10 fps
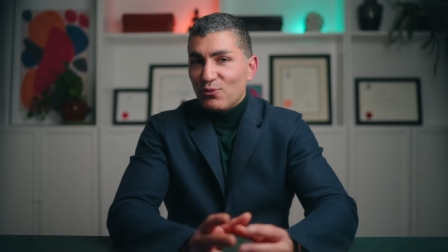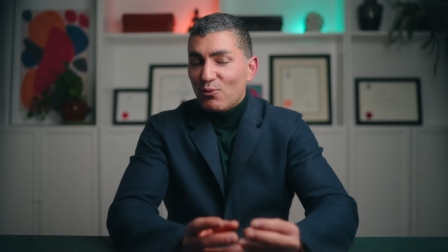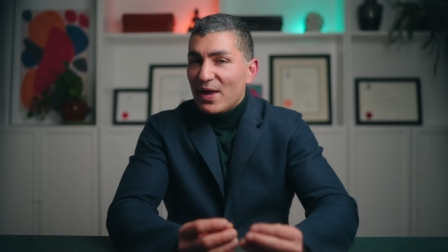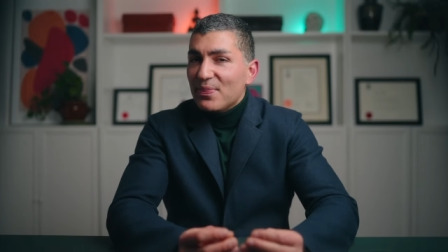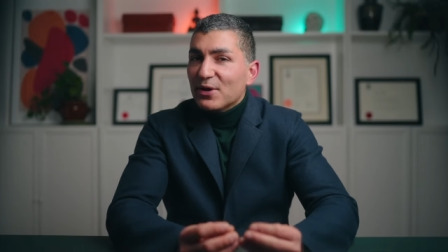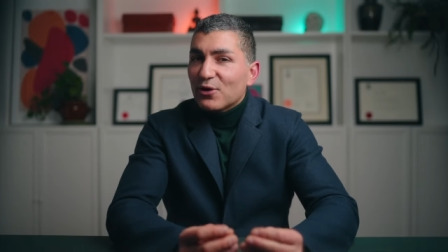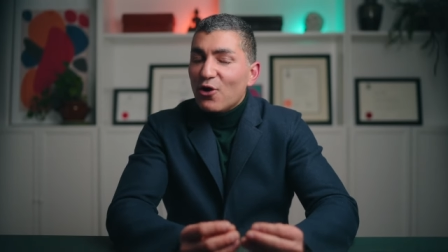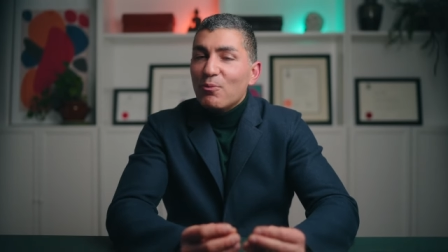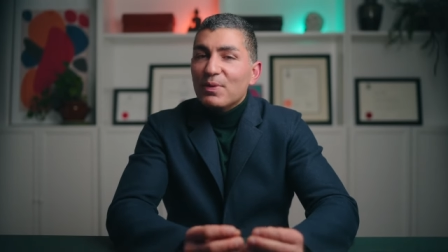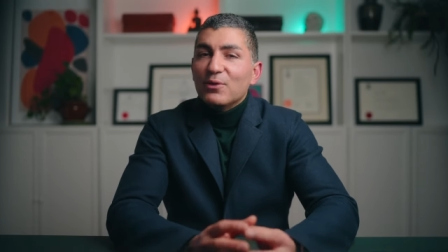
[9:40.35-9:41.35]
when they're
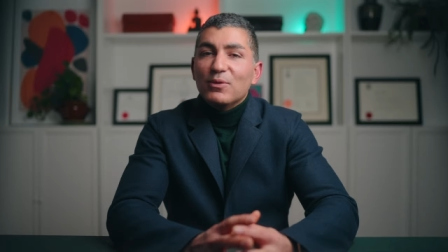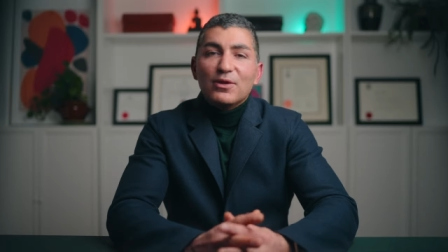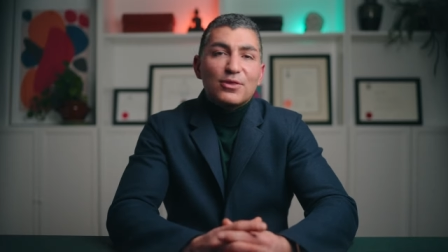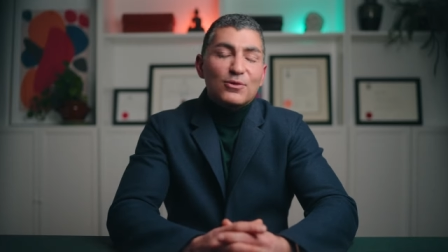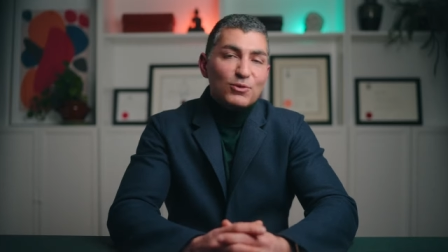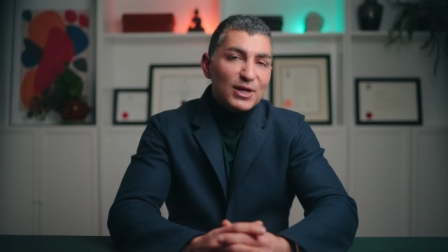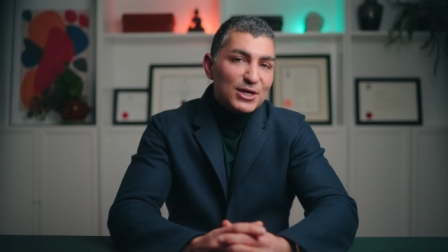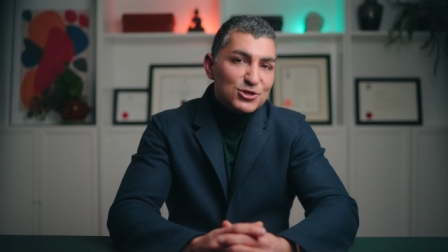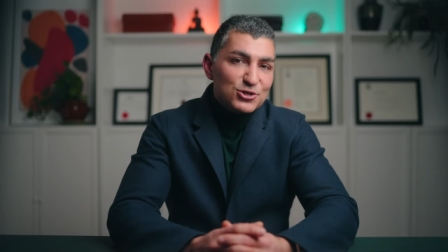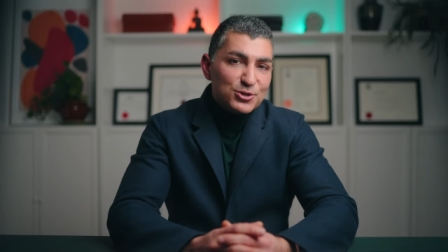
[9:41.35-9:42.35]
coping with
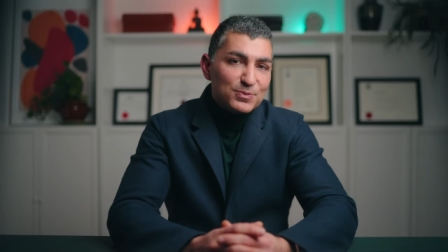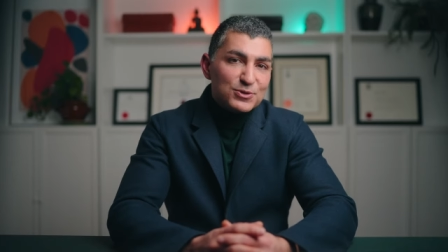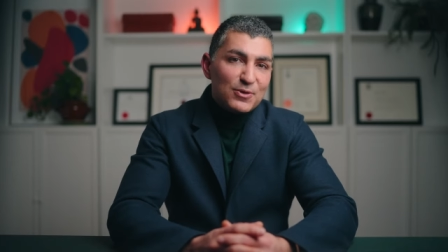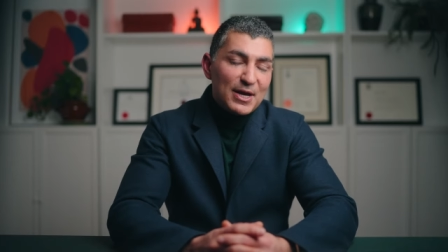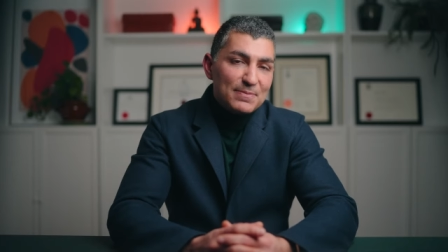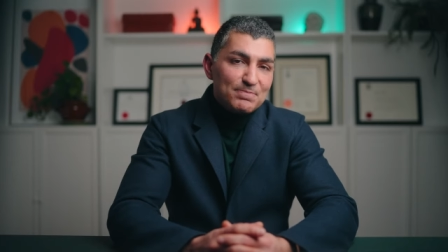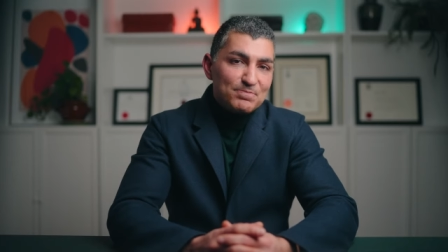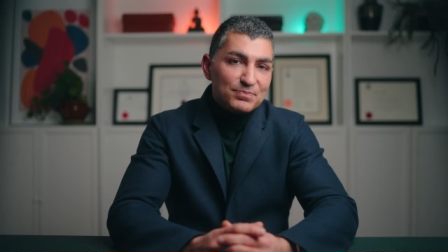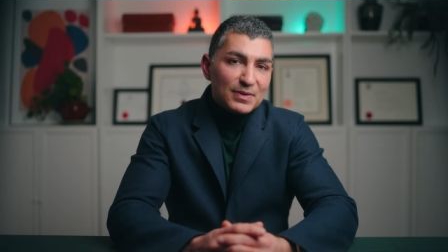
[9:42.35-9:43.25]
relationship strain?